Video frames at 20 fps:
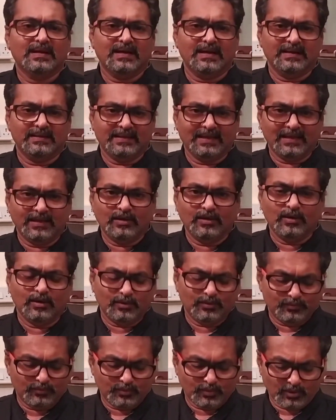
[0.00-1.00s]
I thank
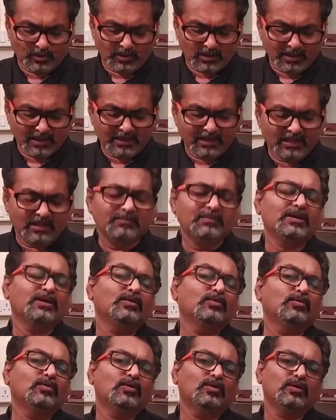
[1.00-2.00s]
God for letting me
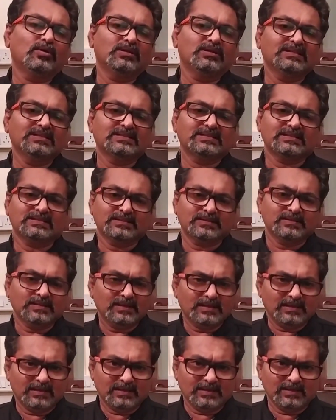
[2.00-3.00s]
do all these
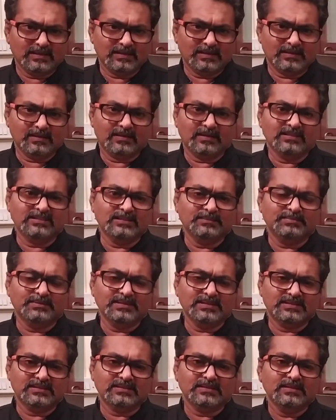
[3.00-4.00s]
uh,
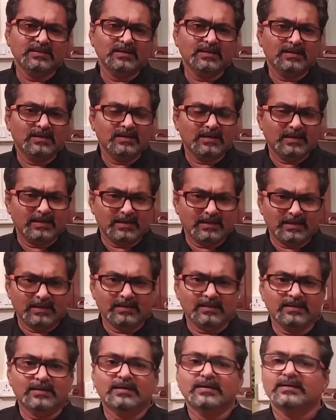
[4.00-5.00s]
recipes and
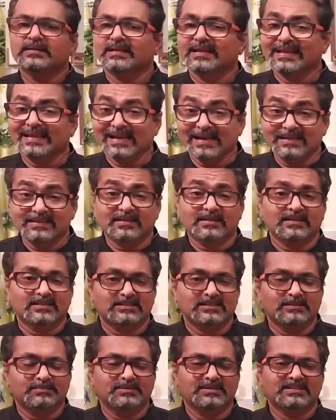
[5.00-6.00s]
uh, the health
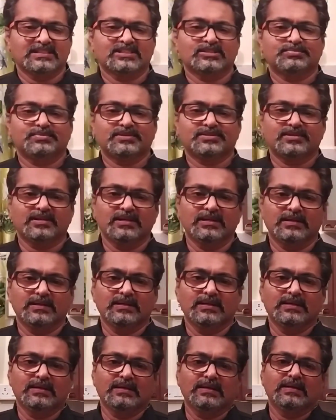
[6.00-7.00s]
recipes especially.
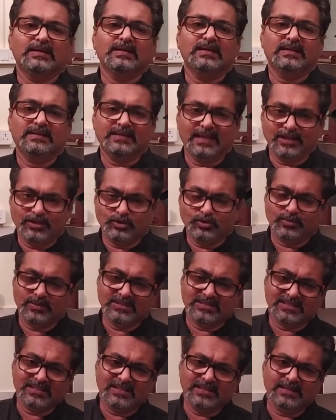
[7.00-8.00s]
Thank you
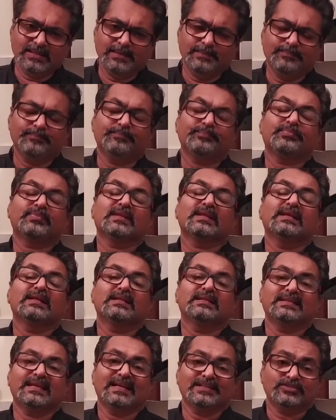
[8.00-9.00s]
once again.
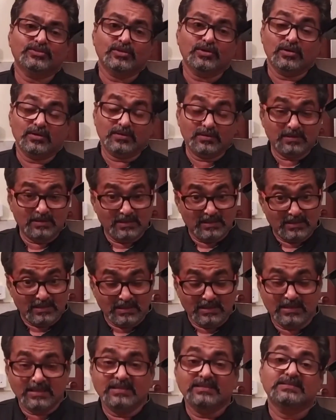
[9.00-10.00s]
Thanks a lot.
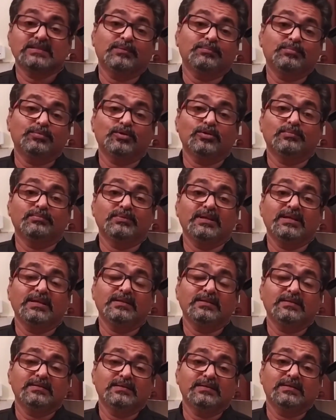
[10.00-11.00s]
Support me.
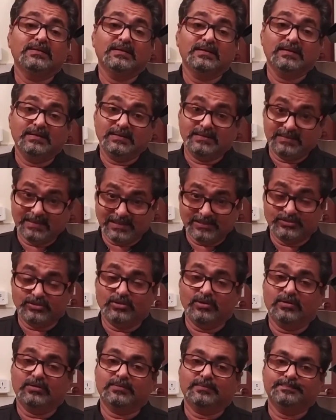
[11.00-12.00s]
Thanks a
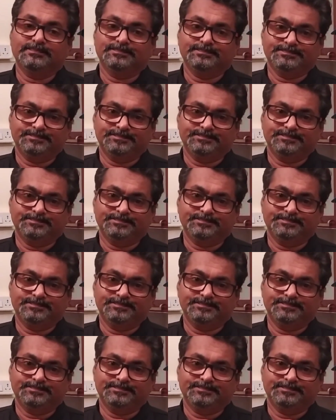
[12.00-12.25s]
lot.